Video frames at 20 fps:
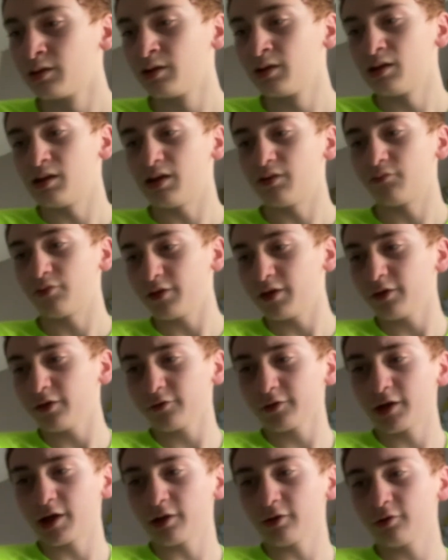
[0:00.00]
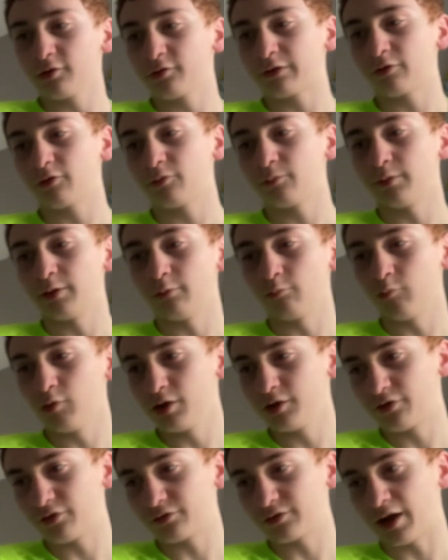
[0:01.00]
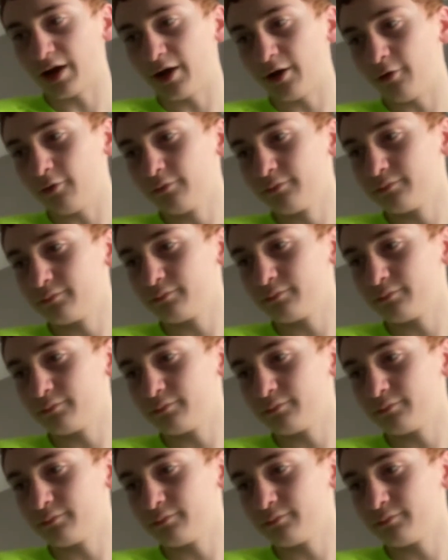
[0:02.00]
Then for the other colors, there would be wood style,